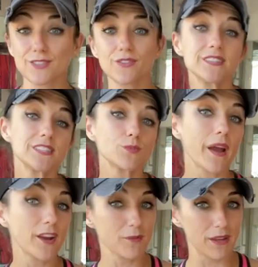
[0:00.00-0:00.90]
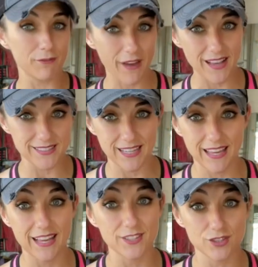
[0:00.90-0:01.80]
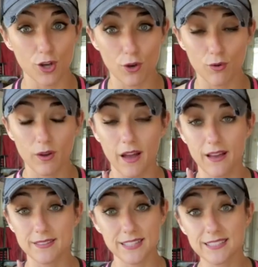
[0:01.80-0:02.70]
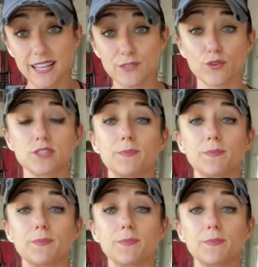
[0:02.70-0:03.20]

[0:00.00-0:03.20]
So this is why intermittent fasting is so successful,